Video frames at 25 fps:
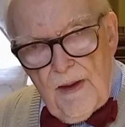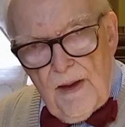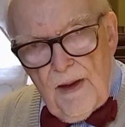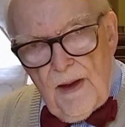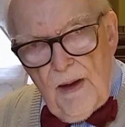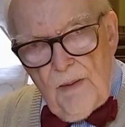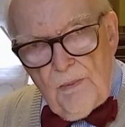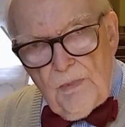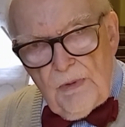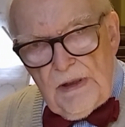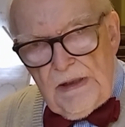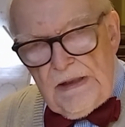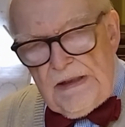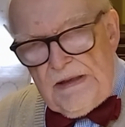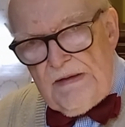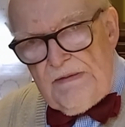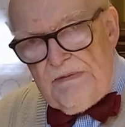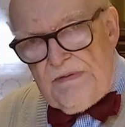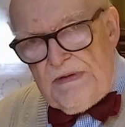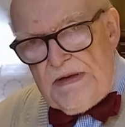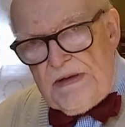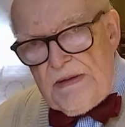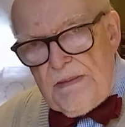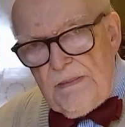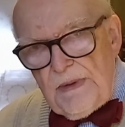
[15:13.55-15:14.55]
And we
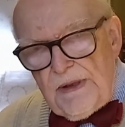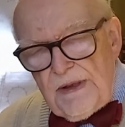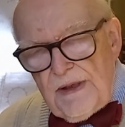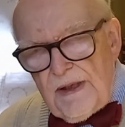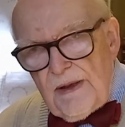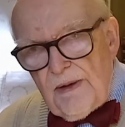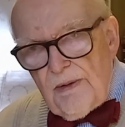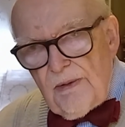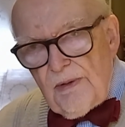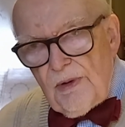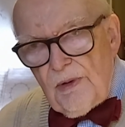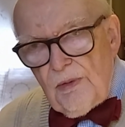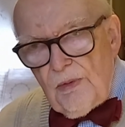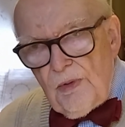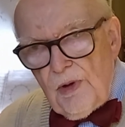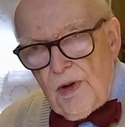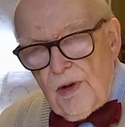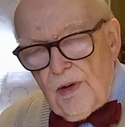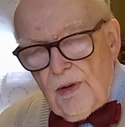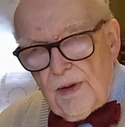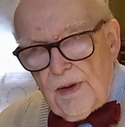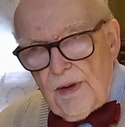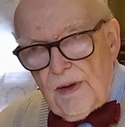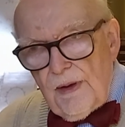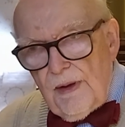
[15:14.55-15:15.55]
live in the material
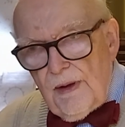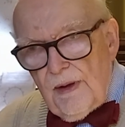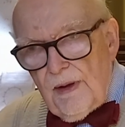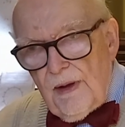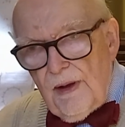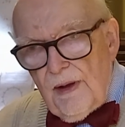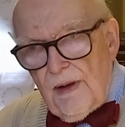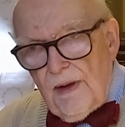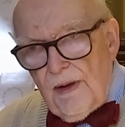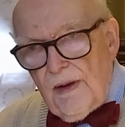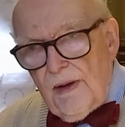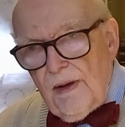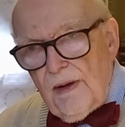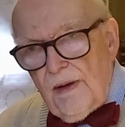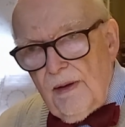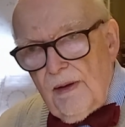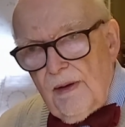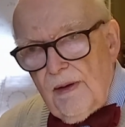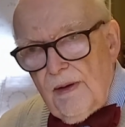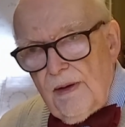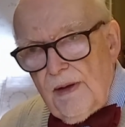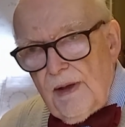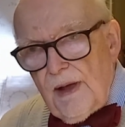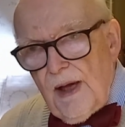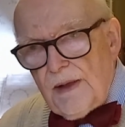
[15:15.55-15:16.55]
world.
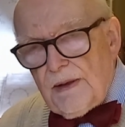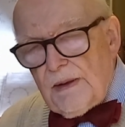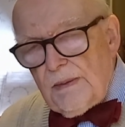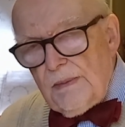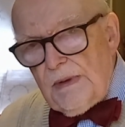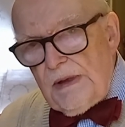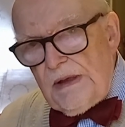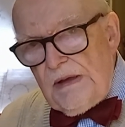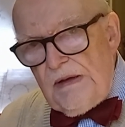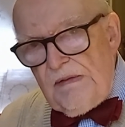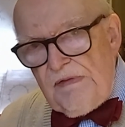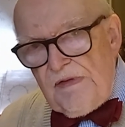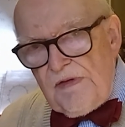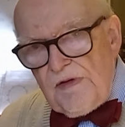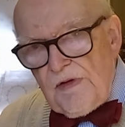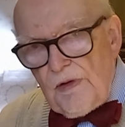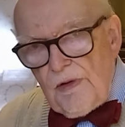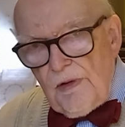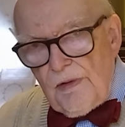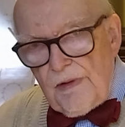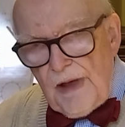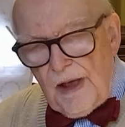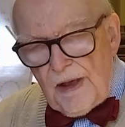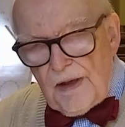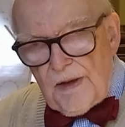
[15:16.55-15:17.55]
The Adam and Eve
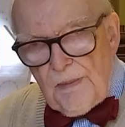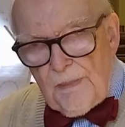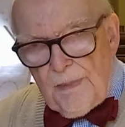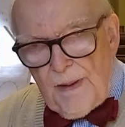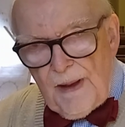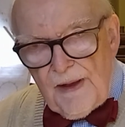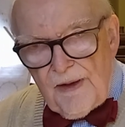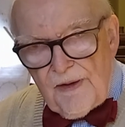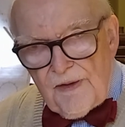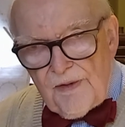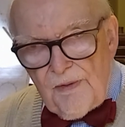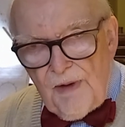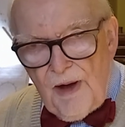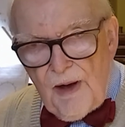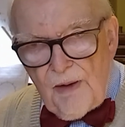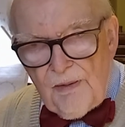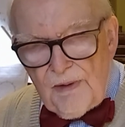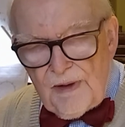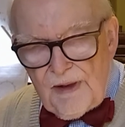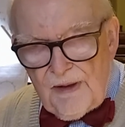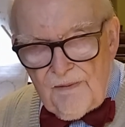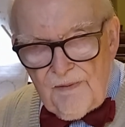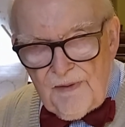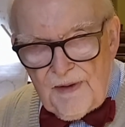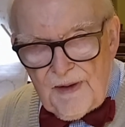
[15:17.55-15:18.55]
story explains why
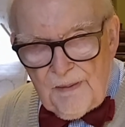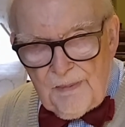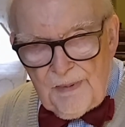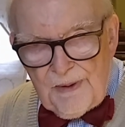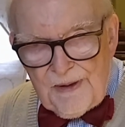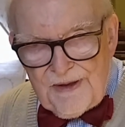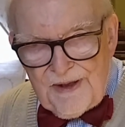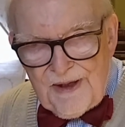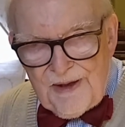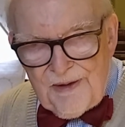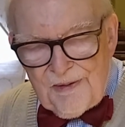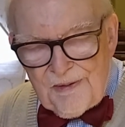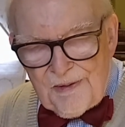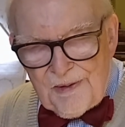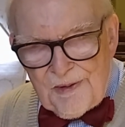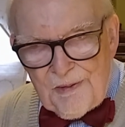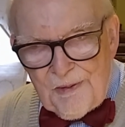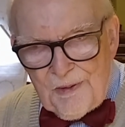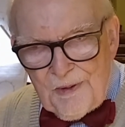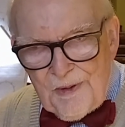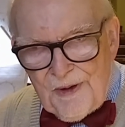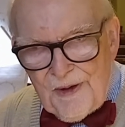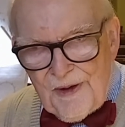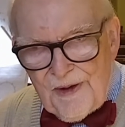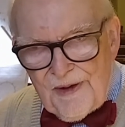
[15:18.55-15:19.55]
we live in the
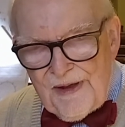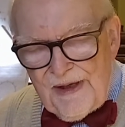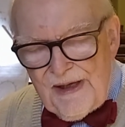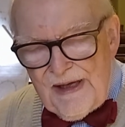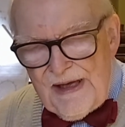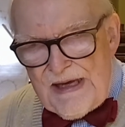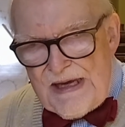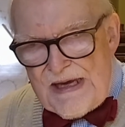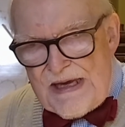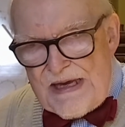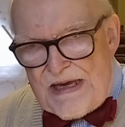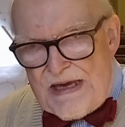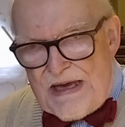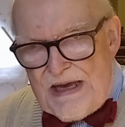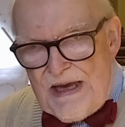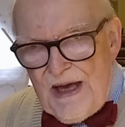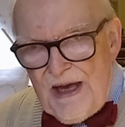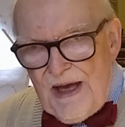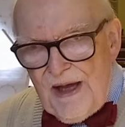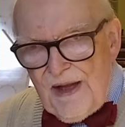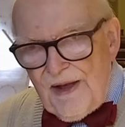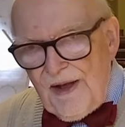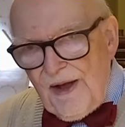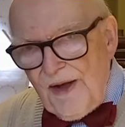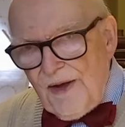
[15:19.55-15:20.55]
material world.
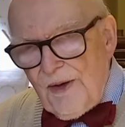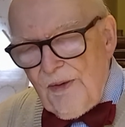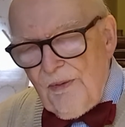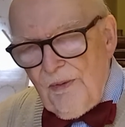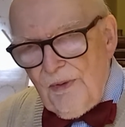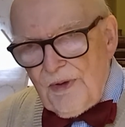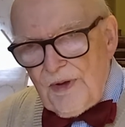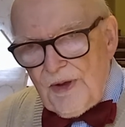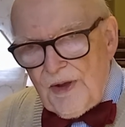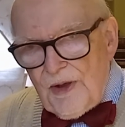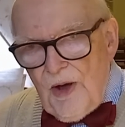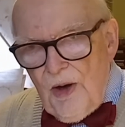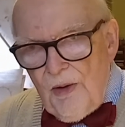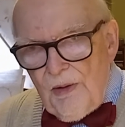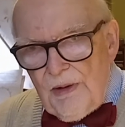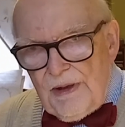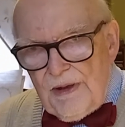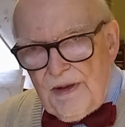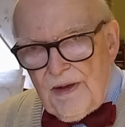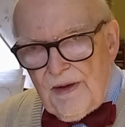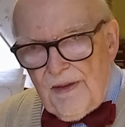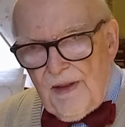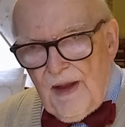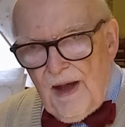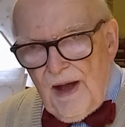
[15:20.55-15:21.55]
And I don't want to go
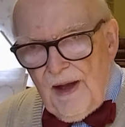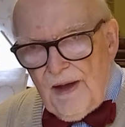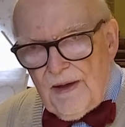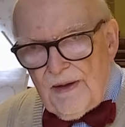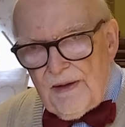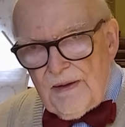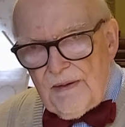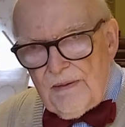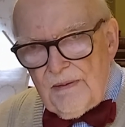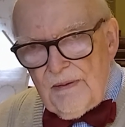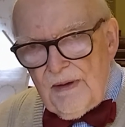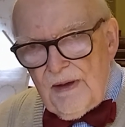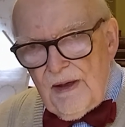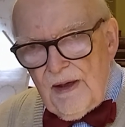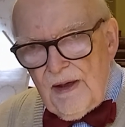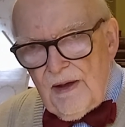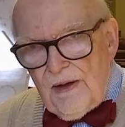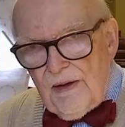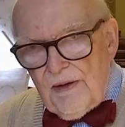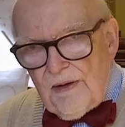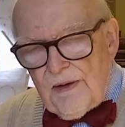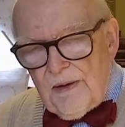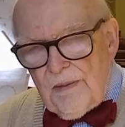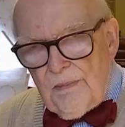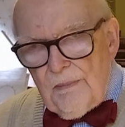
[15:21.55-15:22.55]
into that.
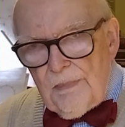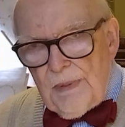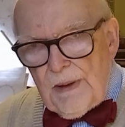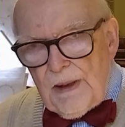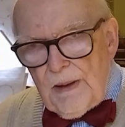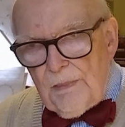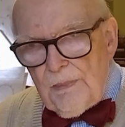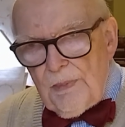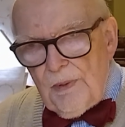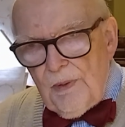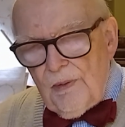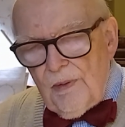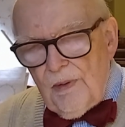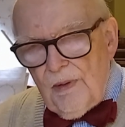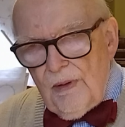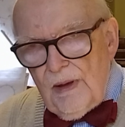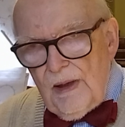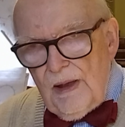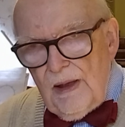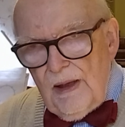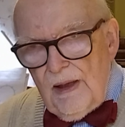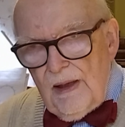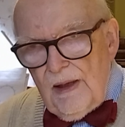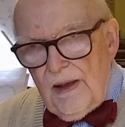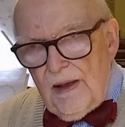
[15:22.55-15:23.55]
Some people
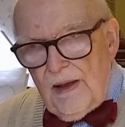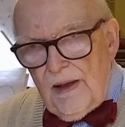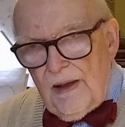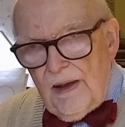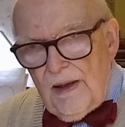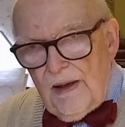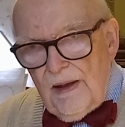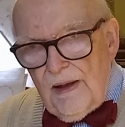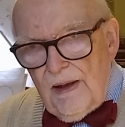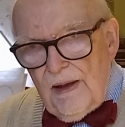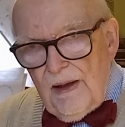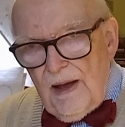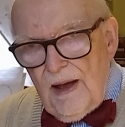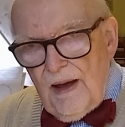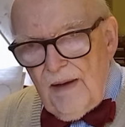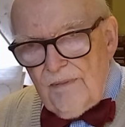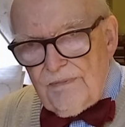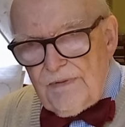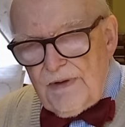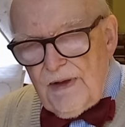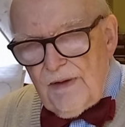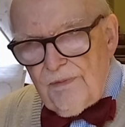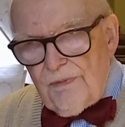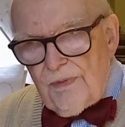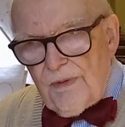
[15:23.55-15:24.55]

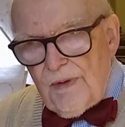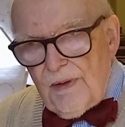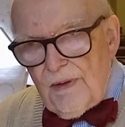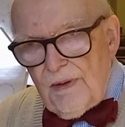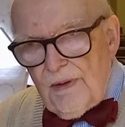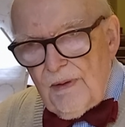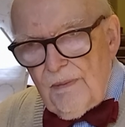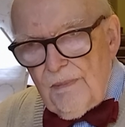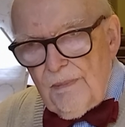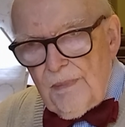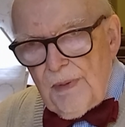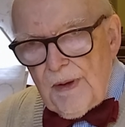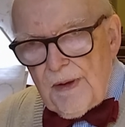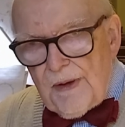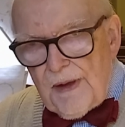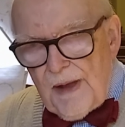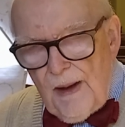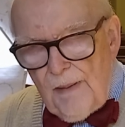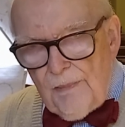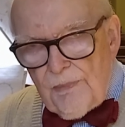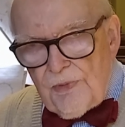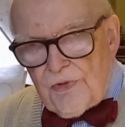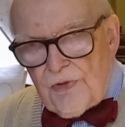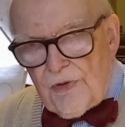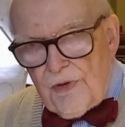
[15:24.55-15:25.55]
have different
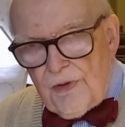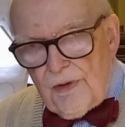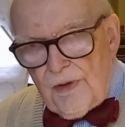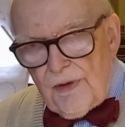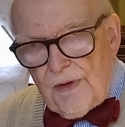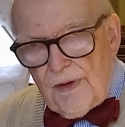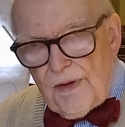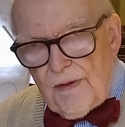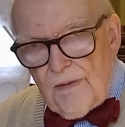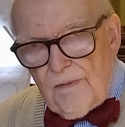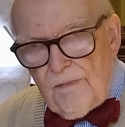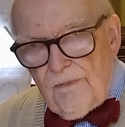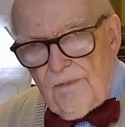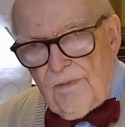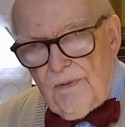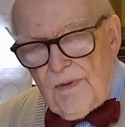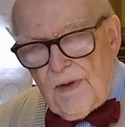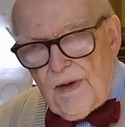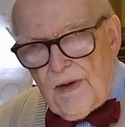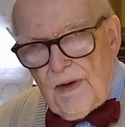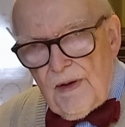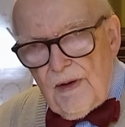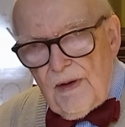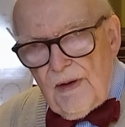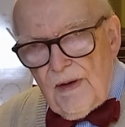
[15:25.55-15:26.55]
perceptions of
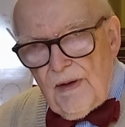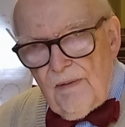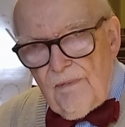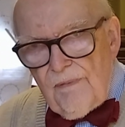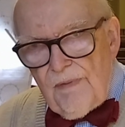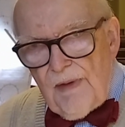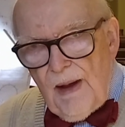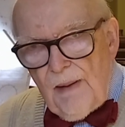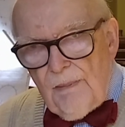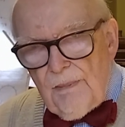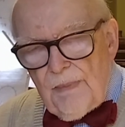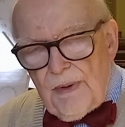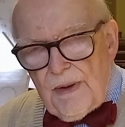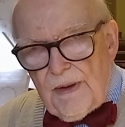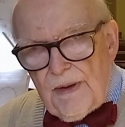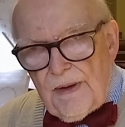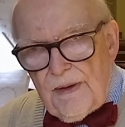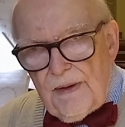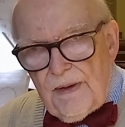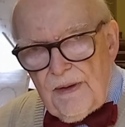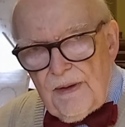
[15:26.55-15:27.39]
that, but